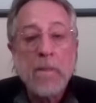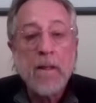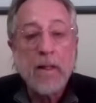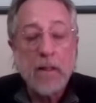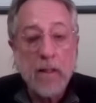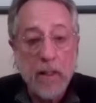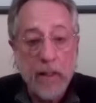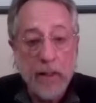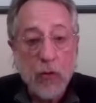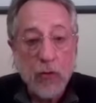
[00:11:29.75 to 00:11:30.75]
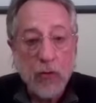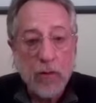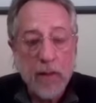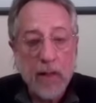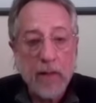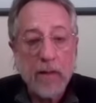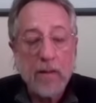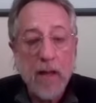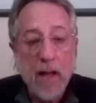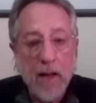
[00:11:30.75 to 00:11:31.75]
and the answer to that is
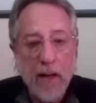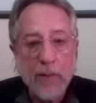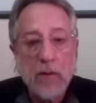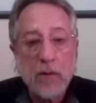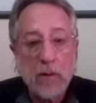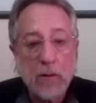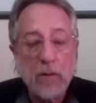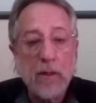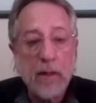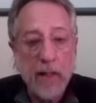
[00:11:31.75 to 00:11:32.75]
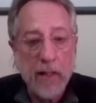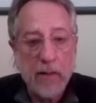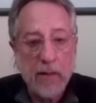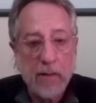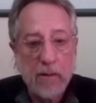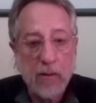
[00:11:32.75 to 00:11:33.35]
absolutely yes